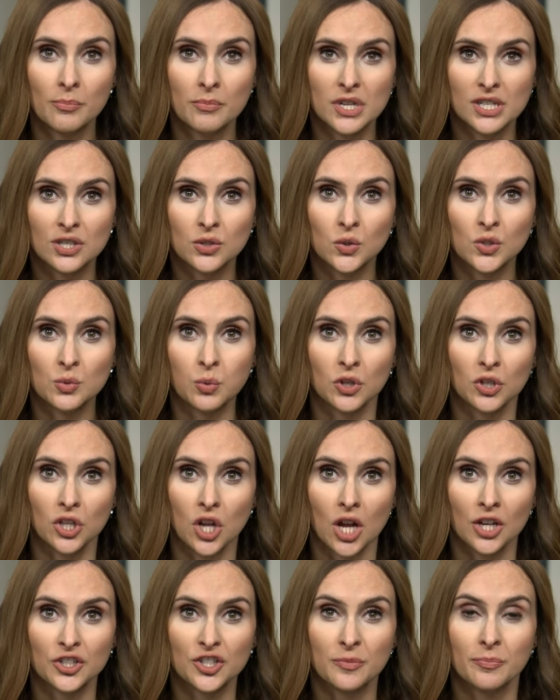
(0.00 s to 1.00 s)
missiles were
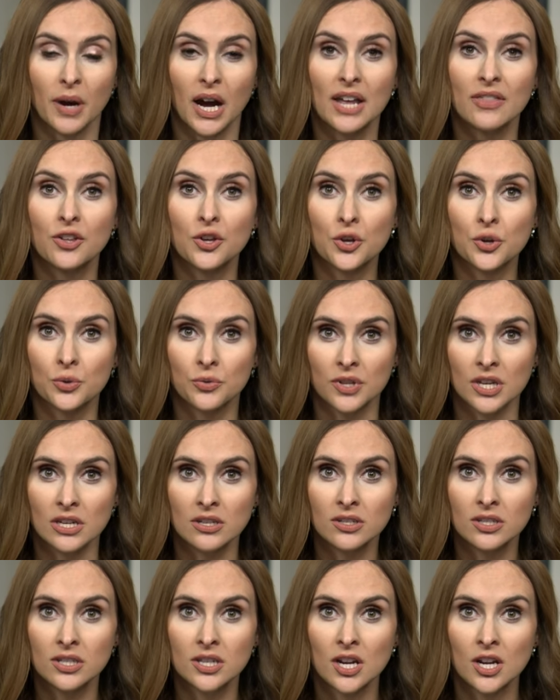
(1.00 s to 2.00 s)
launched by the
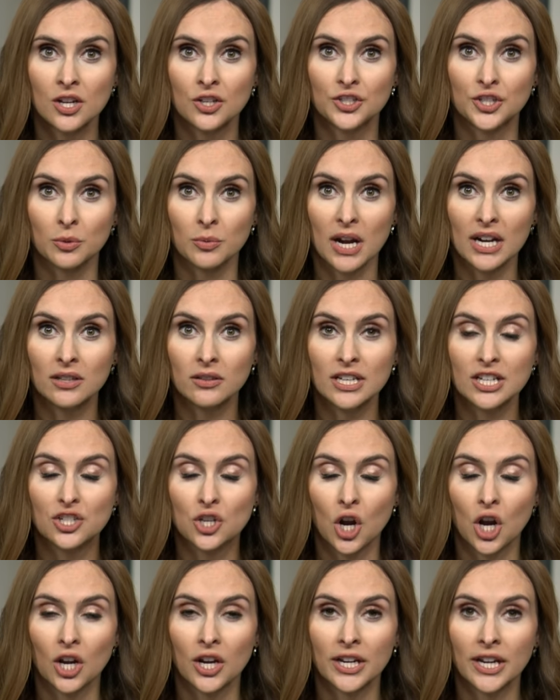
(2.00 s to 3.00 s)
Houthis, directly
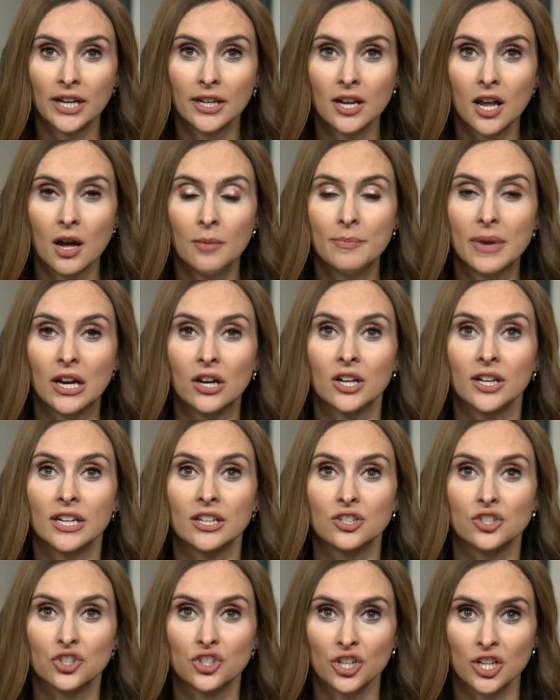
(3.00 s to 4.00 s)
targeting
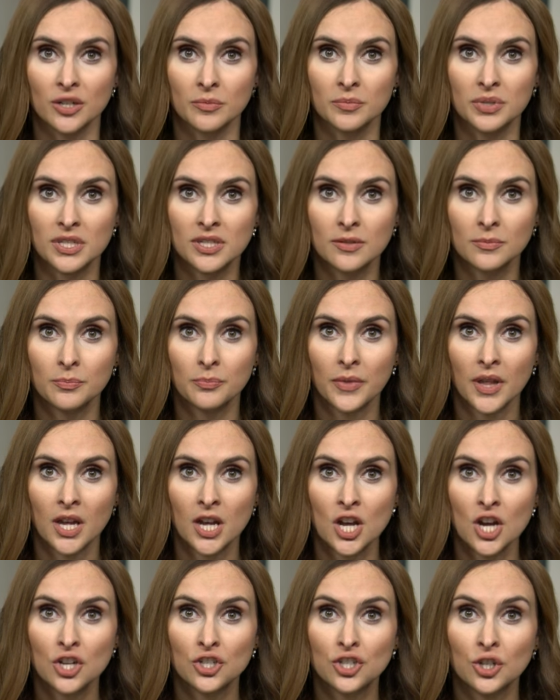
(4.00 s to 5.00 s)
American ships.
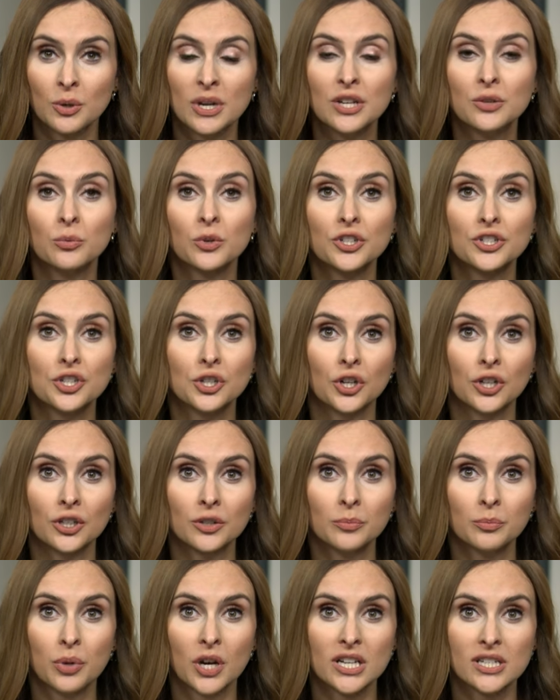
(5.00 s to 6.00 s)
So in
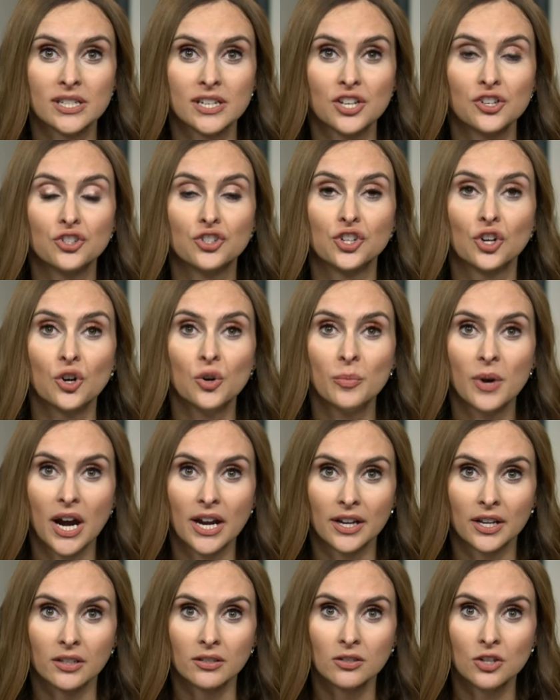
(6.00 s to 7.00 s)
return, President Joe
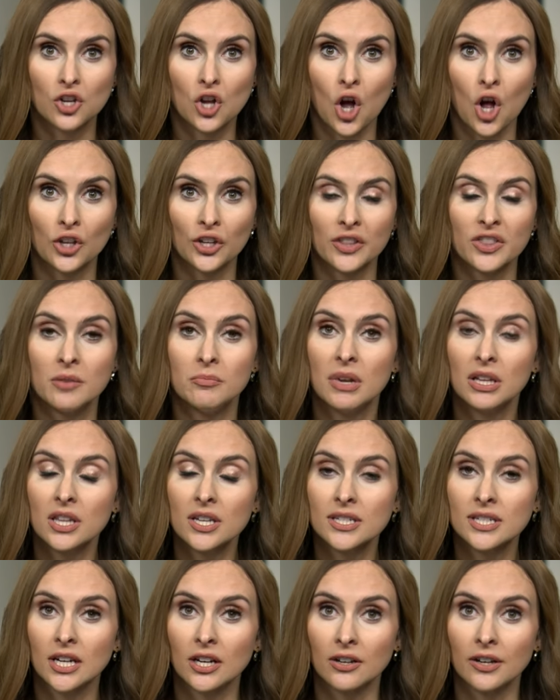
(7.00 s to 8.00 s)
Biden called on the
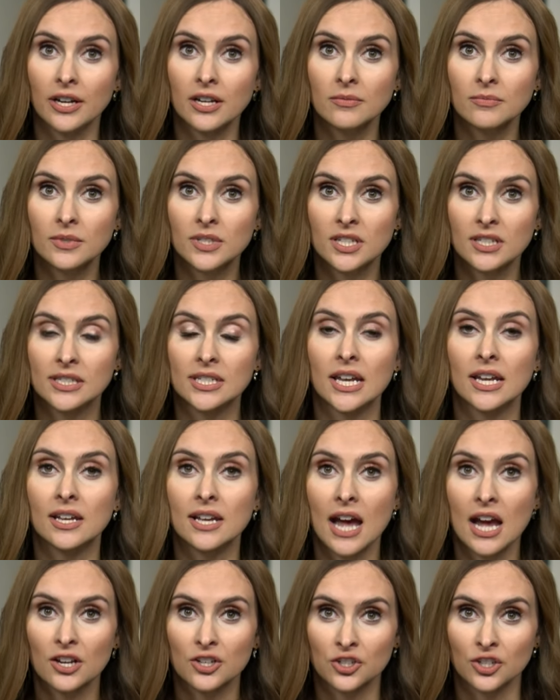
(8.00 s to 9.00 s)
military to take
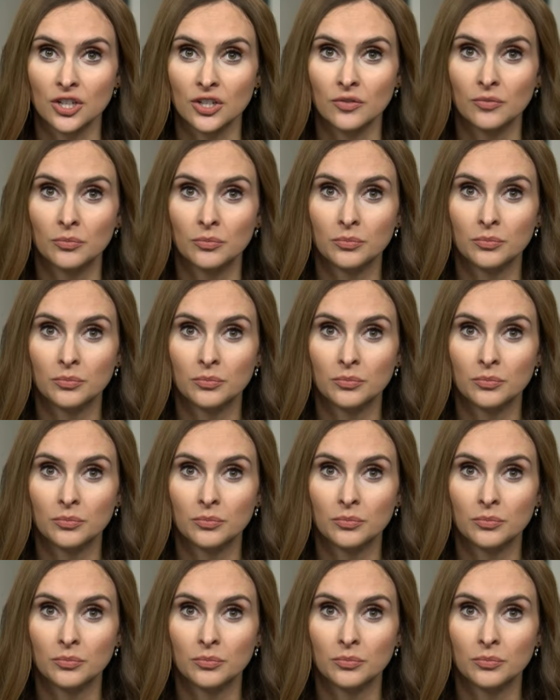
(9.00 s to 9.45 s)
action.